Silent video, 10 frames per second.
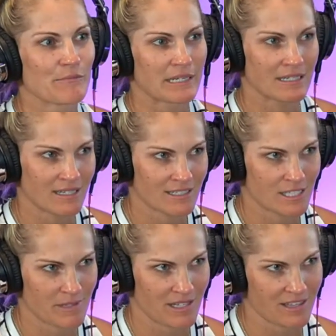But it has to
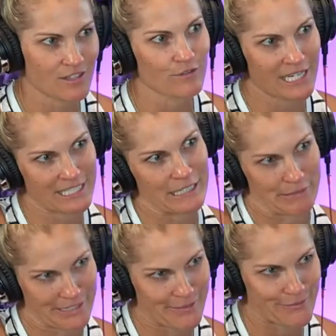be like the right type of
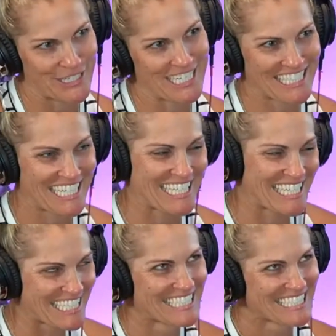carbs, right?
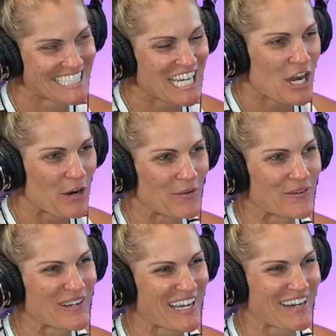Like, it's not,
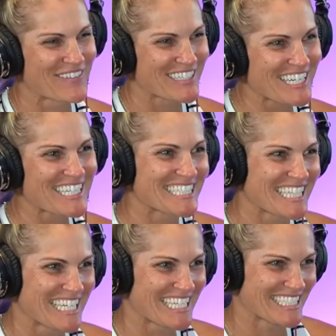we're talking like,